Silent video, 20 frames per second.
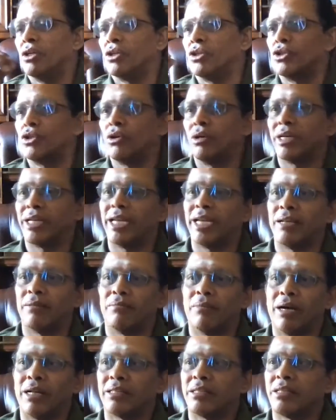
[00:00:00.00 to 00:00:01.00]
So again,
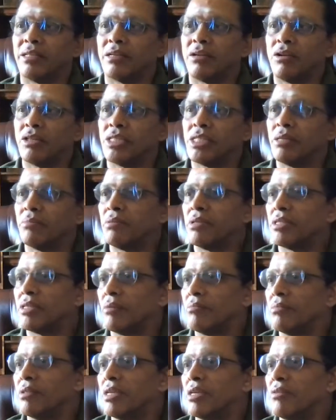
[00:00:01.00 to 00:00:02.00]
matra concept is
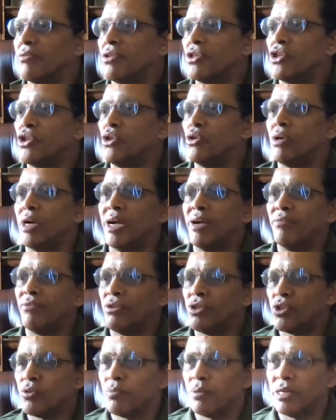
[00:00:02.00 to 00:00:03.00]
something which you have to
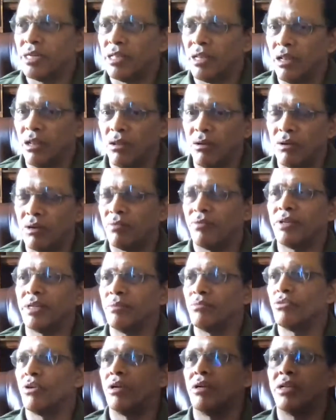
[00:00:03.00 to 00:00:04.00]
spend a lot of
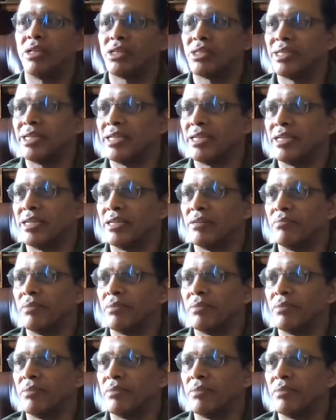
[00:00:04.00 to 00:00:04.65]
time to understand it,